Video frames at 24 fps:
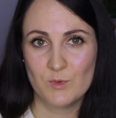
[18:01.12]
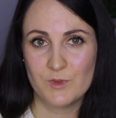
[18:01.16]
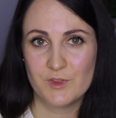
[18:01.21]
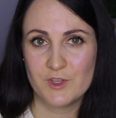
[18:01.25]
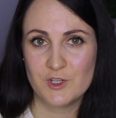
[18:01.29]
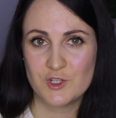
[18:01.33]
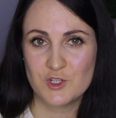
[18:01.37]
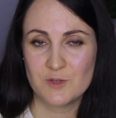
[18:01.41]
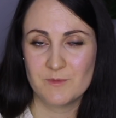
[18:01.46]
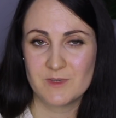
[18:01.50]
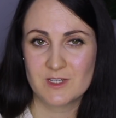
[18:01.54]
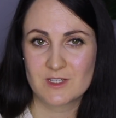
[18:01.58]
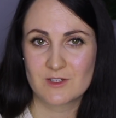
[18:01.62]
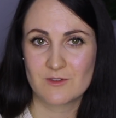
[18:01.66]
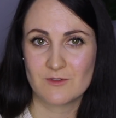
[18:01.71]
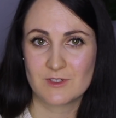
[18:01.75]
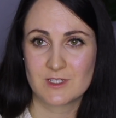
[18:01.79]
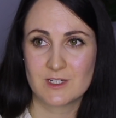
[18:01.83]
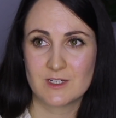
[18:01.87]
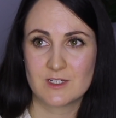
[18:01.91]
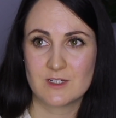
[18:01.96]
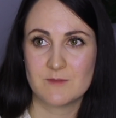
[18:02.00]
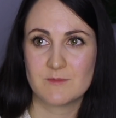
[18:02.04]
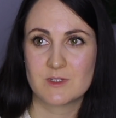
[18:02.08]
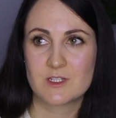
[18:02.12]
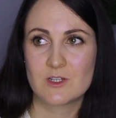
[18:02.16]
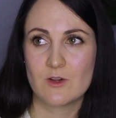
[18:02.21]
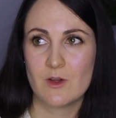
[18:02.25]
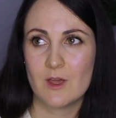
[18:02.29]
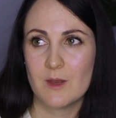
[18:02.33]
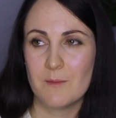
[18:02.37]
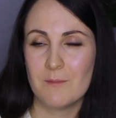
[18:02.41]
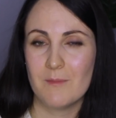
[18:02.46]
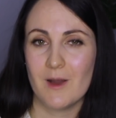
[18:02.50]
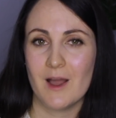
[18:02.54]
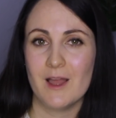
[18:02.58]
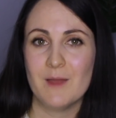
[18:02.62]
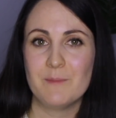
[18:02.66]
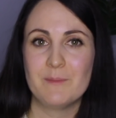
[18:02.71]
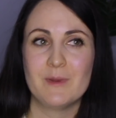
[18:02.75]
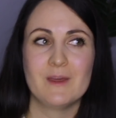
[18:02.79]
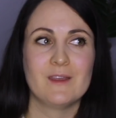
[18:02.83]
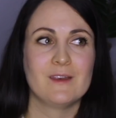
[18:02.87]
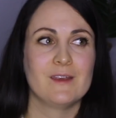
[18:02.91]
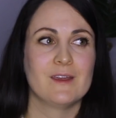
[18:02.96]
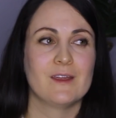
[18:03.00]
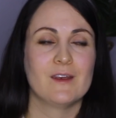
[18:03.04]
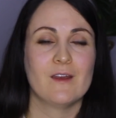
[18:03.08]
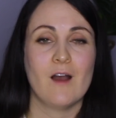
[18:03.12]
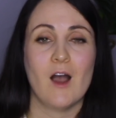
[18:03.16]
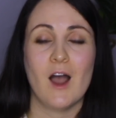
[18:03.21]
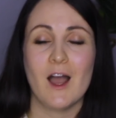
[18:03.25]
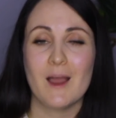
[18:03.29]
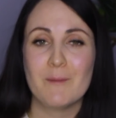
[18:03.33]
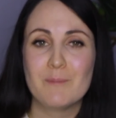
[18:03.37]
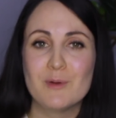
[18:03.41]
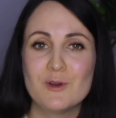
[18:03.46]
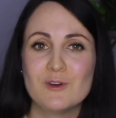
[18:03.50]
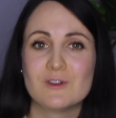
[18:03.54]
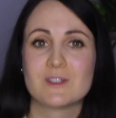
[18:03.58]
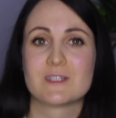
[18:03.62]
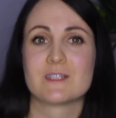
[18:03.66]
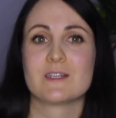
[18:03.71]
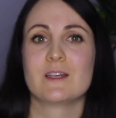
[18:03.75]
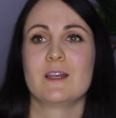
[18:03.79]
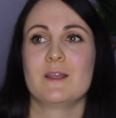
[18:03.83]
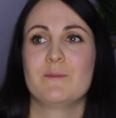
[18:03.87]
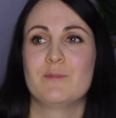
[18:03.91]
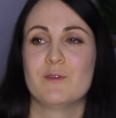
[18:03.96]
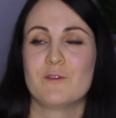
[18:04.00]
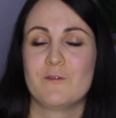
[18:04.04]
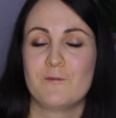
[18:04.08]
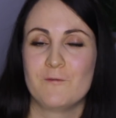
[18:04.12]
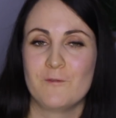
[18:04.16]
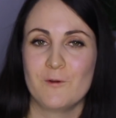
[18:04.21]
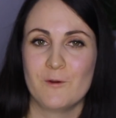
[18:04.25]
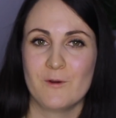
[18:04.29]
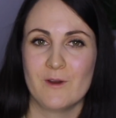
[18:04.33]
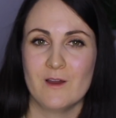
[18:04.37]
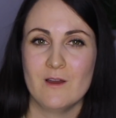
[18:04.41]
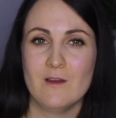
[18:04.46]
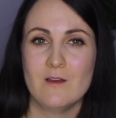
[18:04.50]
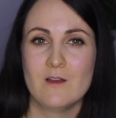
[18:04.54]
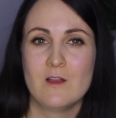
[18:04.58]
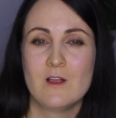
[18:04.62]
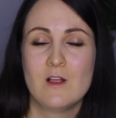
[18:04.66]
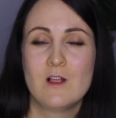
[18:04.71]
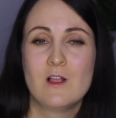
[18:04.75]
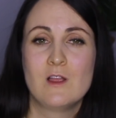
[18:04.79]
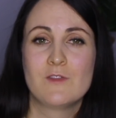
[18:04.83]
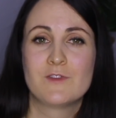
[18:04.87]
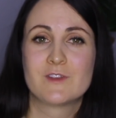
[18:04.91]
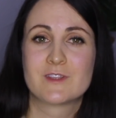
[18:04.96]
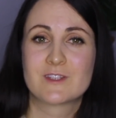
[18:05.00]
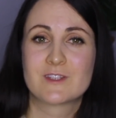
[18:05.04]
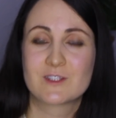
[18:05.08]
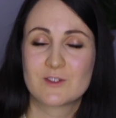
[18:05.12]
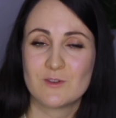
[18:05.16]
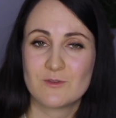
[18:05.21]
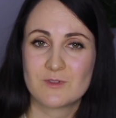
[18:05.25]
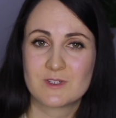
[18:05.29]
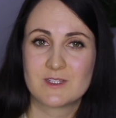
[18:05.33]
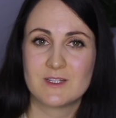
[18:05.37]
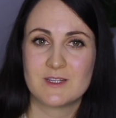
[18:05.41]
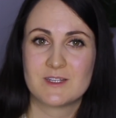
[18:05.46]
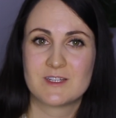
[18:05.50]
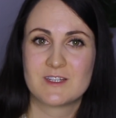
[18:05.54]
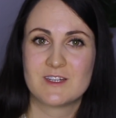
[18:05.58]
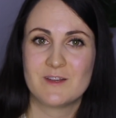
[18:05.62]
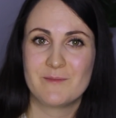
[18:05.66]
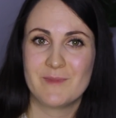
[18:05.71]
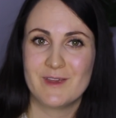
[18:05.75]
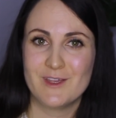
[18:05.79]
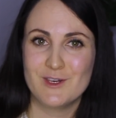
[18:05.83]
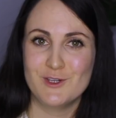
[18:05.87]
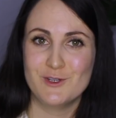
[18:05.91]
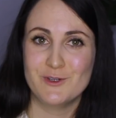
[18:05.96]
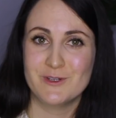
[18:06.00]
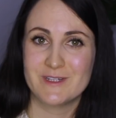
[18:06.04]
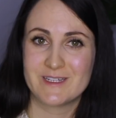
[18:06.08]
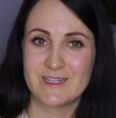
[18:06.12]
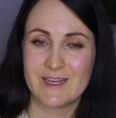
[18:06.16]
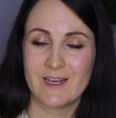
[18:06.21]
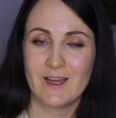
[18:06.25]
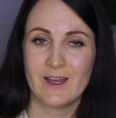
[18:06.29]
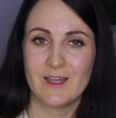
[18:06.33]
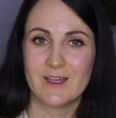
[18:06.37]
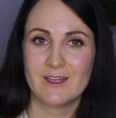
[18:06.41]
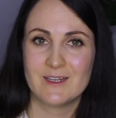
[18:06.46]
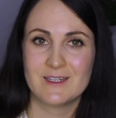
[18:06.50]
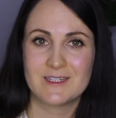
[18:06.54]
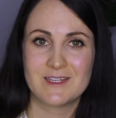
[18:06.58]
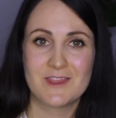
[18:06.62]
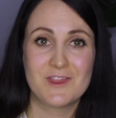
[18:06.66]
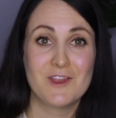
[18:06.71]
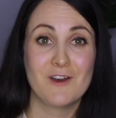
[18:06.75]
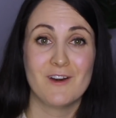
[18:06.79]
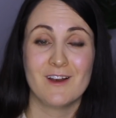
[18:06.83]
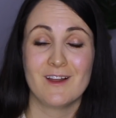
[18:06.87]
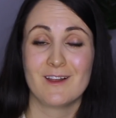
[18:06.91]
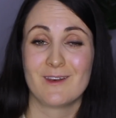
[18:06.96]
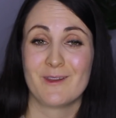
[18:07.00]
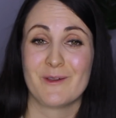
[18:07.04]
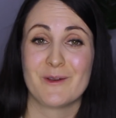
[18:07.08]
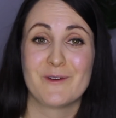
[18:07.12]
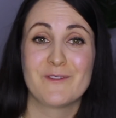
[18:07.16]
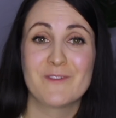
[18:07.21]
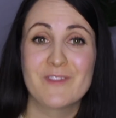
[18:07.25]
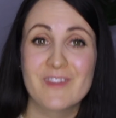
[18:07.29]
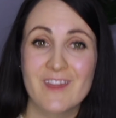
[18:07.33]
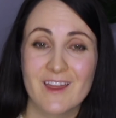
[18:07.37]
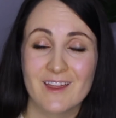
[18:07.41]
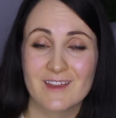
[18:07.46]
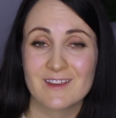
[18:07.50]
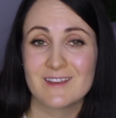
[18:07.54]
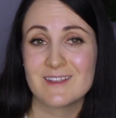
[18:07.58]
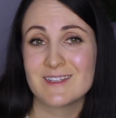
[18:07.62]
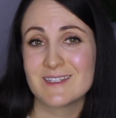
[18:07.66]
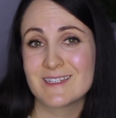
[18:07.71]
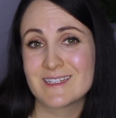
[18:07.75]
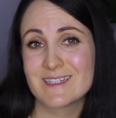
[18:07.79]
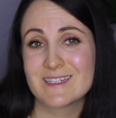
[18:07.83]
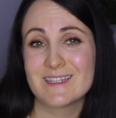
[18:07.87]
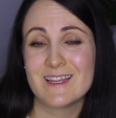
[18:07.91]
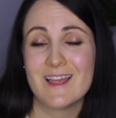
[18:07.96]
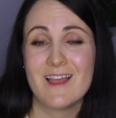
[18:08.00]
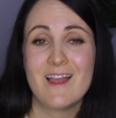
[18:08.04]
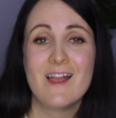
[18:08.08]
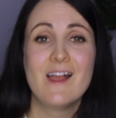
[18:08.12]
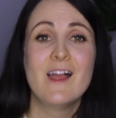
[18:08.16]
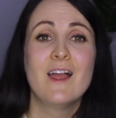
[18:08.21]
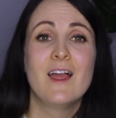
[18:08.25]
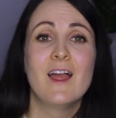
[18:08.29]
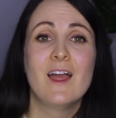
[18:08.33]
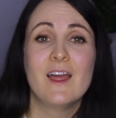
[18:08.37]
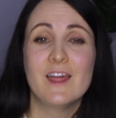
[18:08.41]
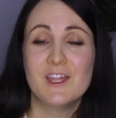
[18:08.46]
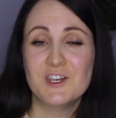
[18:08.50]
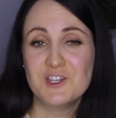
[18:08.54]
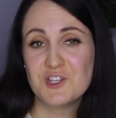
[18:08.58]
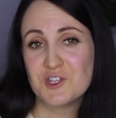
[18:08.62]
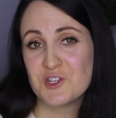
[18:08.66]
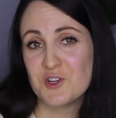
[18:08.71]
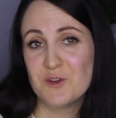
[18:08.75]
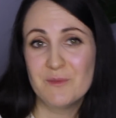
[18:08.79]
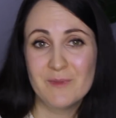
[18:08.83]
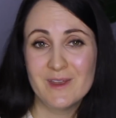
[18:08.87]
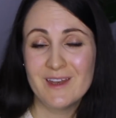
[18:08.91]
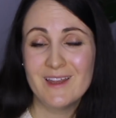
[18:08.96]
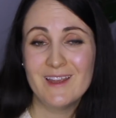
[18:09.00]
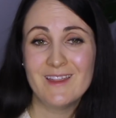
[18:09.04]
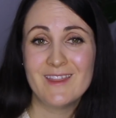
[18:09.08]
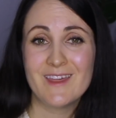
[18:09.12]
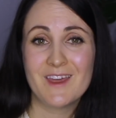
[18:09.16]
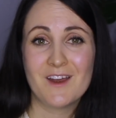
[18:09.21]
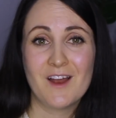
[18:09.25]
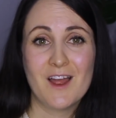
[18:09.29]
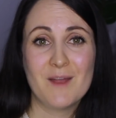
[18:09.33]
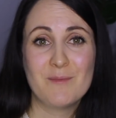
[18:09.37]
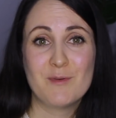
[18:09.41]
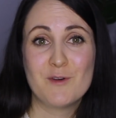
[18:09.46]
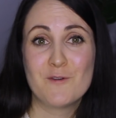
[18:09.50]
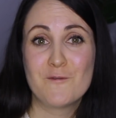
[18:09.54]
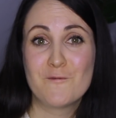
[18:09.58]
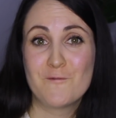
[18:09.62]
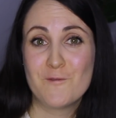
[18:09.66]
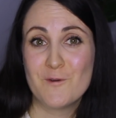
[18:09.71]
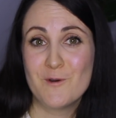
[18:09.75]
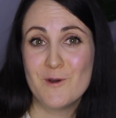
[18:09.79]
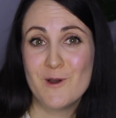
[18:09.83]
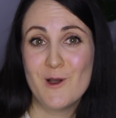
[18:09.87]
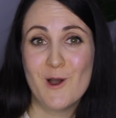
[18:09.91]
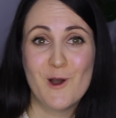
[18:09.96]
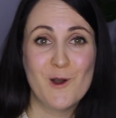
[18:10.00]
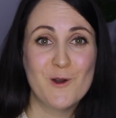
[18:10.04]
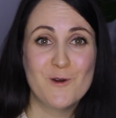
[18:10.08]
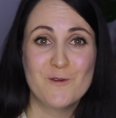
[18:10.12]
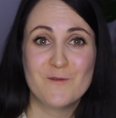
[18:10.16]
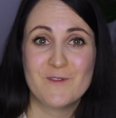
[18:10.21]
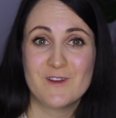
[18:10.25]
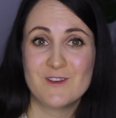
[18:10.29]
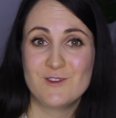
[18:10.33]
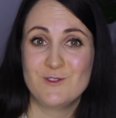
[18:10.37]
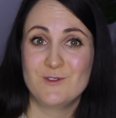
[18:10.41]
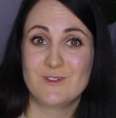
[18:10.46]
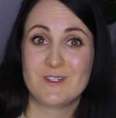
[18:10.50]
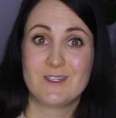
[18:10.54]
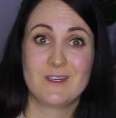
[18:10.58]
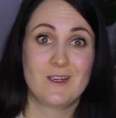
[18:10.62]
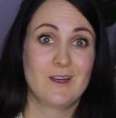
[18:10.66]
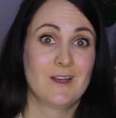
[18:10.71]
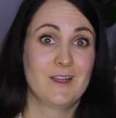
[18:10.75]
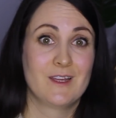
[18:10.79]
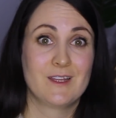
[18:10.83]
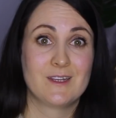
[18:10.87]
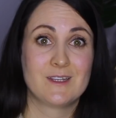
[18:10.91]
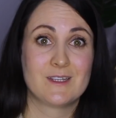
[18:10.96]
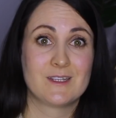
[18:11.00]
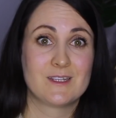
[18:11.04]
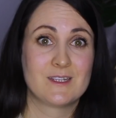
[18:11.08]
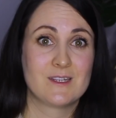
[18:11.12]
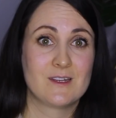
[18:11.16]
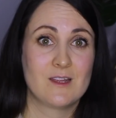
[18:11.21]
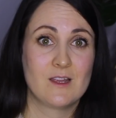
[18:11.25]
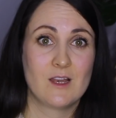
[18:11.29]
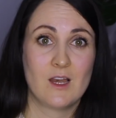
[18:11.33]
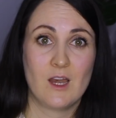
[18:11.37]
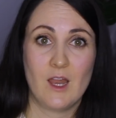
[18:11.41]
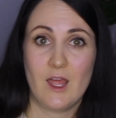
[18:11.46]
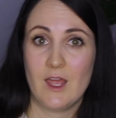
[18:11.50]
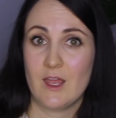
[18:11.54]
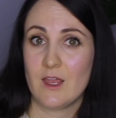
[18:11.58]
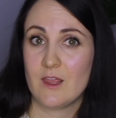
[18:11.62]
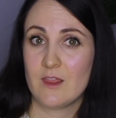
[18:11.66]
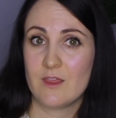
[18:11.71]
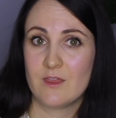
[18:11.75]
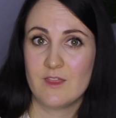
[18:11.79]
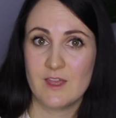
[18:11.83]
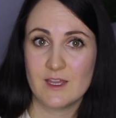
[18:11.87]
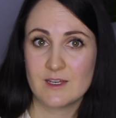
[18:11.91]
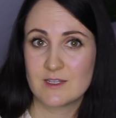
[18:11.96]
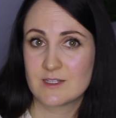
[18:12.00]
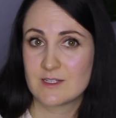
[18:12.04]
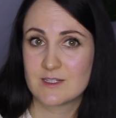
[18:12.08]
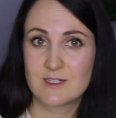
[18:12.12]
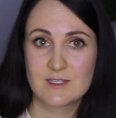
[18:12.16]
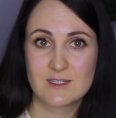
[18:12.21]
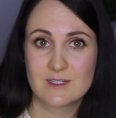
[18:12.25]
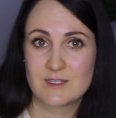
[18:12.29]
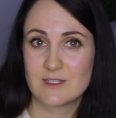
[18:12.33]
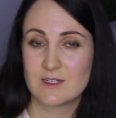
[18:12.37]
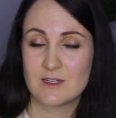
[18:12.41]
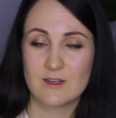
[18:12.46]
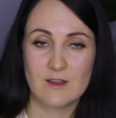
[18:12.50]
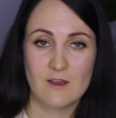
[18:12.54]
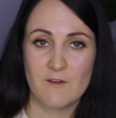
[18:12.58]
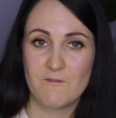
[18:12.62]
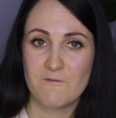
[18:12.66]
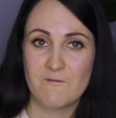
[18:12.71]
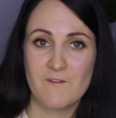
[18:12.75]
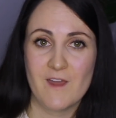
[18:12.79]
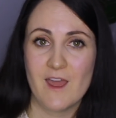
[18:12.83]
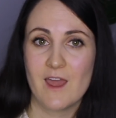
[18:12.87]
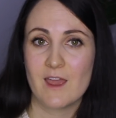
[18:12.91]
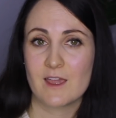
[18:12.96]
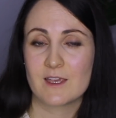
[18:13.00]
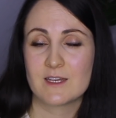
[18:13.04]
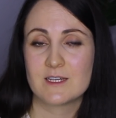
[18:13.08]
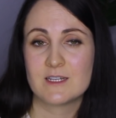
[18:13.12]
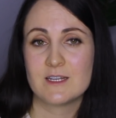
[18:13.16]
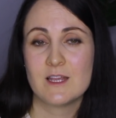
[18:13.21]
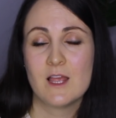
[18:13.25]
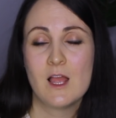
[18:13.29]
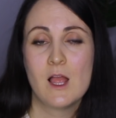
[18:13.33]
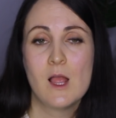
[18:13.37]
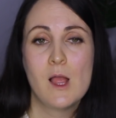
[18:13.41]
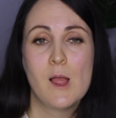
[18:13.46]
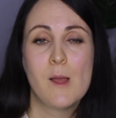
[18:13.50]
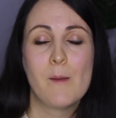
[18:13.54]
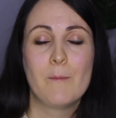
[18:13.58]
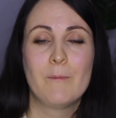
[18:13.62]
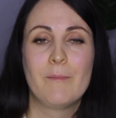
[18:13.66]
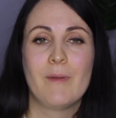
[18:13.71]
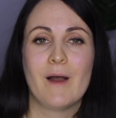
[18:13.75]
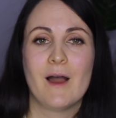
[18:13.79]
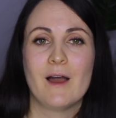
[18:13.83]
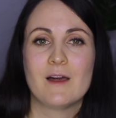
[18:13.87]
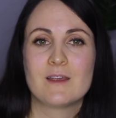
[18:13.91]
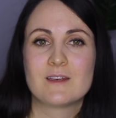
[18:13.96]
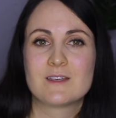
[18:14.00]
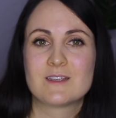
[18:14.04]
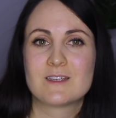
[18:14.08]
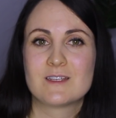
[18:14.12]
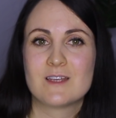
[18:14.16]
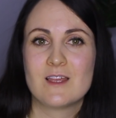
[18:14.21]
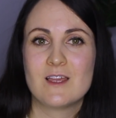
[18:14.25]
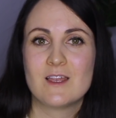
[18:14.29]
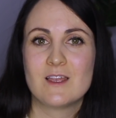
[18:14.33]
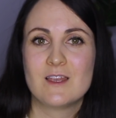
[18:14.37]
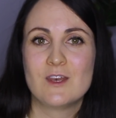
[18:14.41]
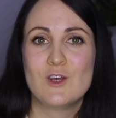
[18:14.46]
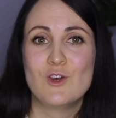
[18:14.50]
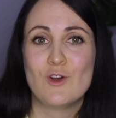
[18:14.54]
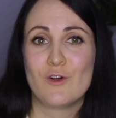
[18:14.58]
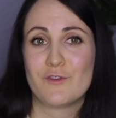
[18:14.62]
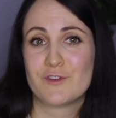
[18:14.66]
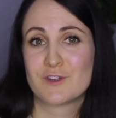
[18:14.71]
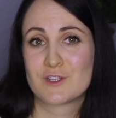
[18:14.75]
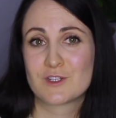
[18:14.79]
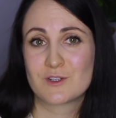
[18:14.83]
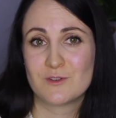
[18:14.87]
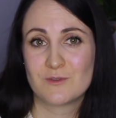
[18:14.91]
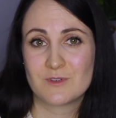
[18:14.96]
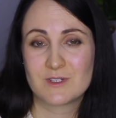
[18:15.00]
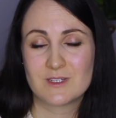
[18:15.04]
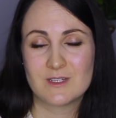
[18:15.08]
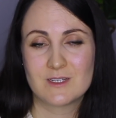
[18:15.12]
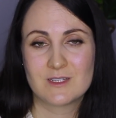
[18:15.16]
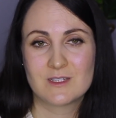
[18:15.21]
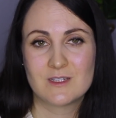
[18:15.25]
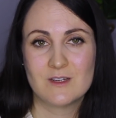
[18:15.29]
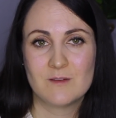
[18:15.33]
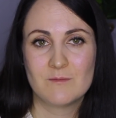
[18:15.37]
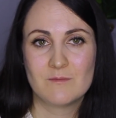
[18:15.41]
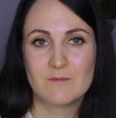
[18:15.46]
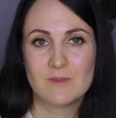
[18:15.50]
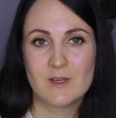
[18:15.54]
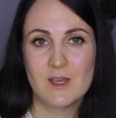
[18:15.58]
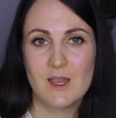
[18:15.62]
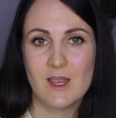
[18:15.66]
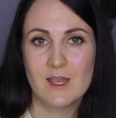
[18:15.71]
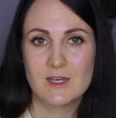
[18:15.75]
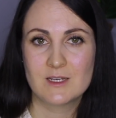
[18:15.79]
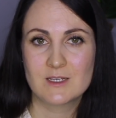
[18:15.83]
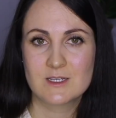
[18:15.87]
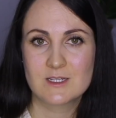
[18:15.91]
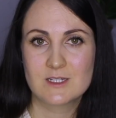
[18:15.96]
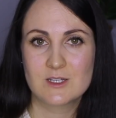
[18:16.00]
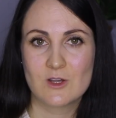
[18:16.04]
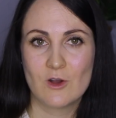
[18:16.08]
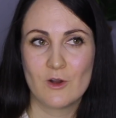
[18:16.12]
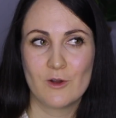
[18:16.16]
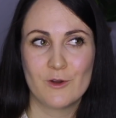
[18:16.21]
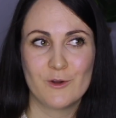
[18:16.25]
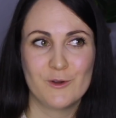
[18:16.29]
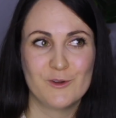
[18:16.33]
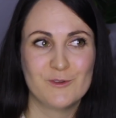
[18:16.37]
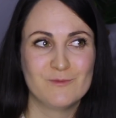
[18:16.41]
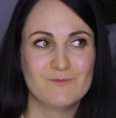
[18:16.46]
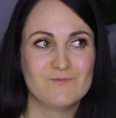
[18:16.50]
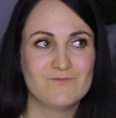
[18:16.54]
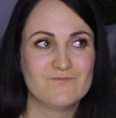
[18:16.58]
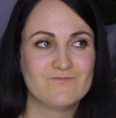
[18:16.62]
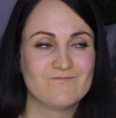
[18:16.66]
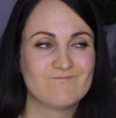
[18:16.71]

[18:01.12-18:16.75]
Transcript: with the German school system. So in my opinion, I personally prefer the school system in New Zealand. There are a lot of things in Germany that I prefer over New Zealand. Like, that's a fact, but not the school system. And so,